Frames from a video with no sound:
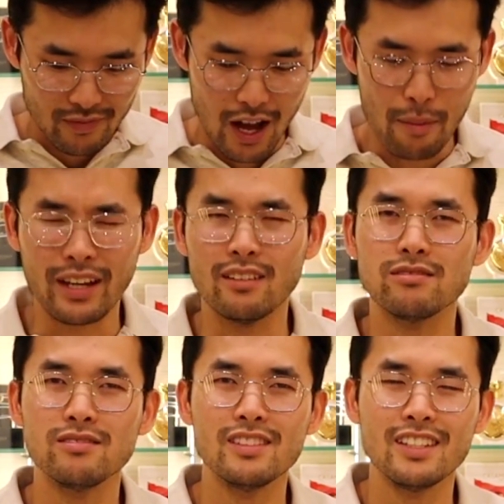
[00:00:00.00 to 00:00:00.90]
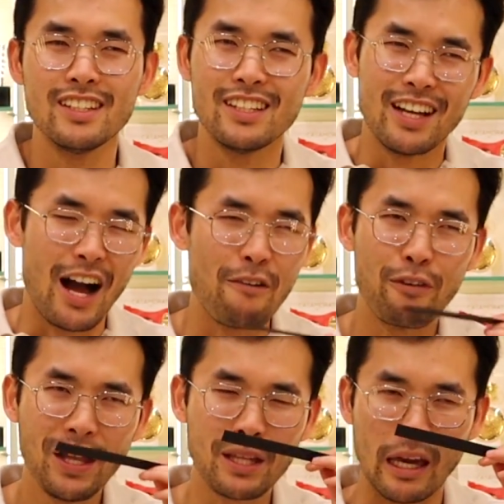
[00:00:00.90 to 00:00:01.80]
I mean, I
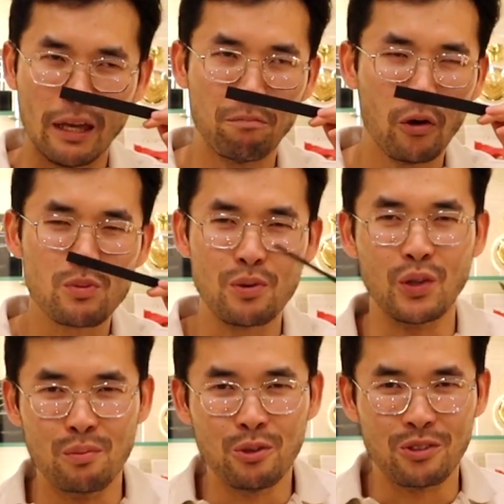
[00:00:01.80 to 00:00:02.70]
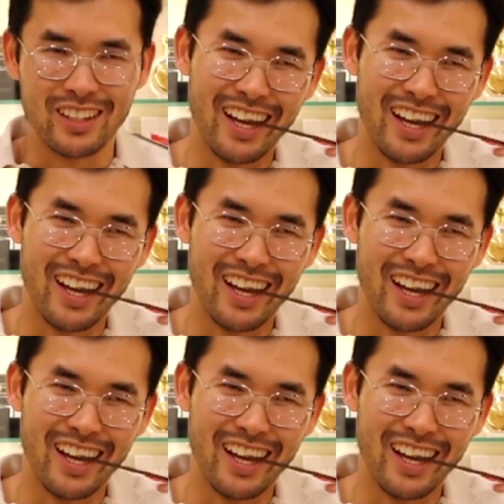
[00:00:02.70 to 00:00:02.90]
feel like it puts me on the moon.